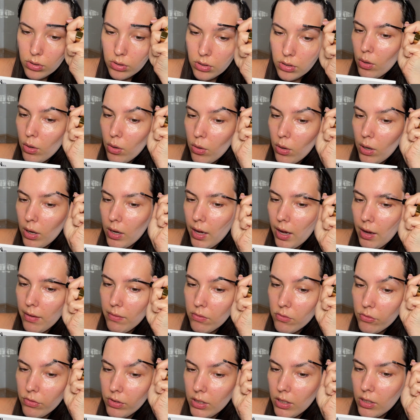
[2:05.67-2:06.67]
No, I
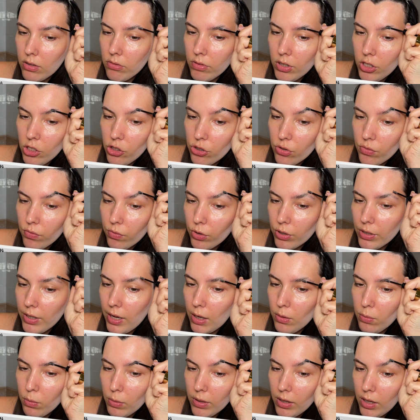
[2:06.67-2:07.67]
haven't really reached for
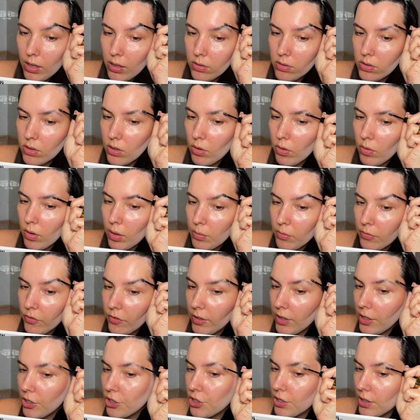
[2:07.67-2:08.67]
that one yet, so I'm
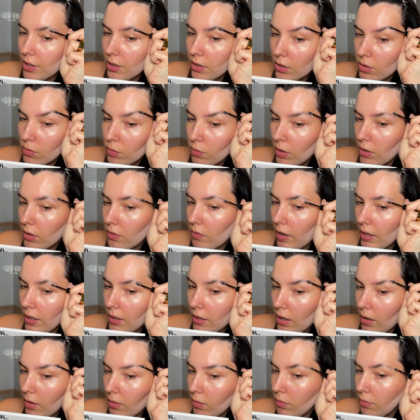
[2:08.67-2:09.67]
finishing this one right
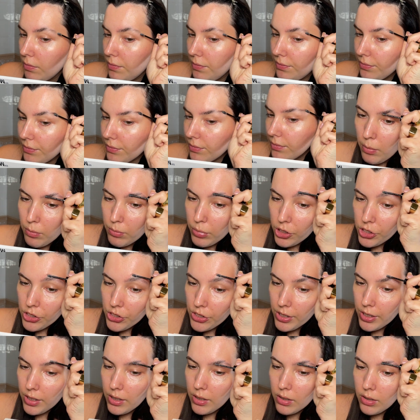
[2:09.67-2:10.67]
now. I'm
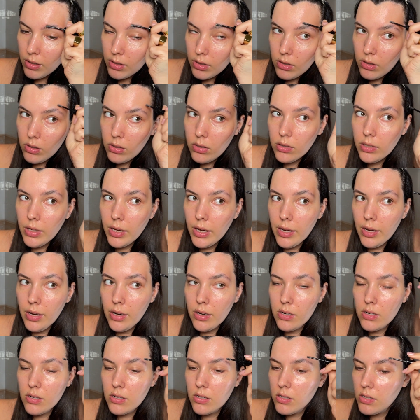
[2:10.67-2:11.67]
brushing all the
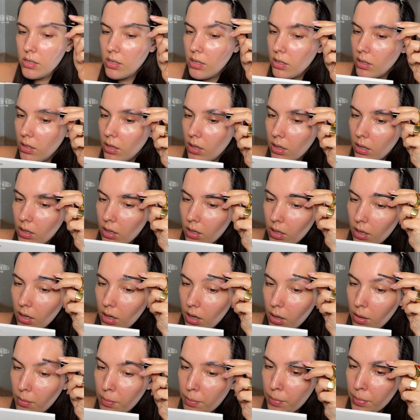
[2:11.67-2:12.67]
hairs
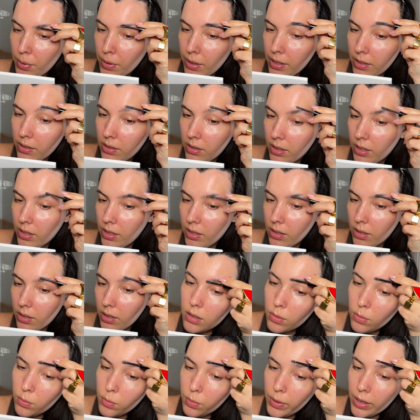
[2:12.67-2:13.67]
up and then
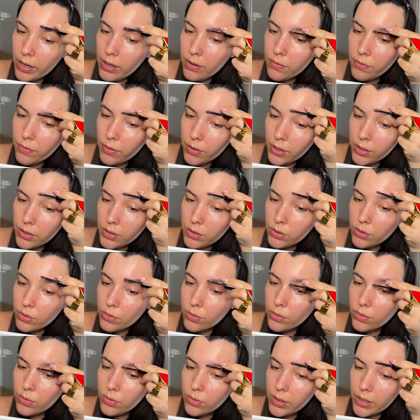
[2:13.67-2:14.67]
I'll wait for it to
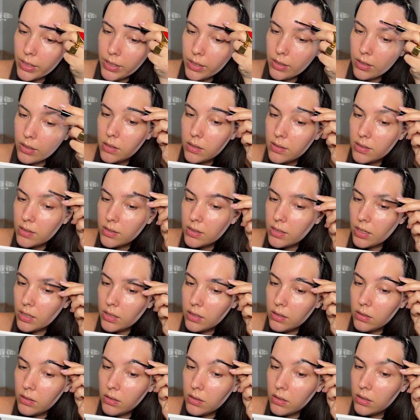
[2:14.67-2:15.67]
like
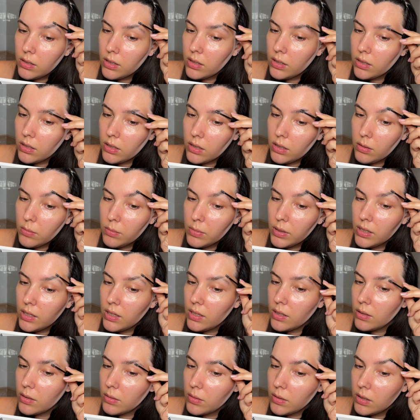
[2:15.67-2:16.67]
settle a little bit,
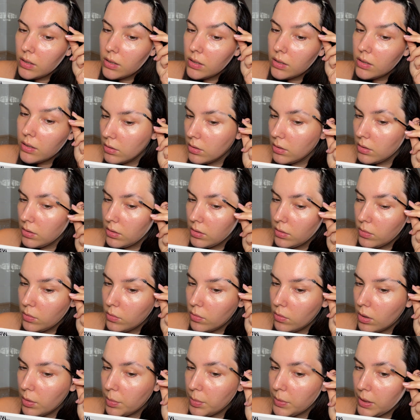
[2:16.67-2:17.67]
and I'm gonna like
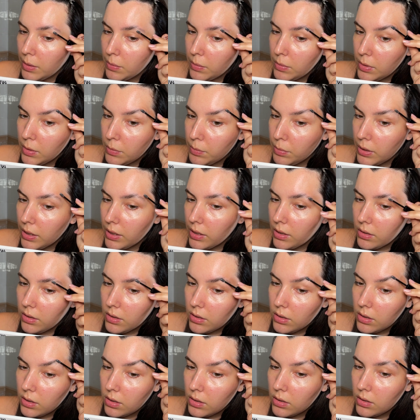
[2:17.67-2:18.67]
work them in place.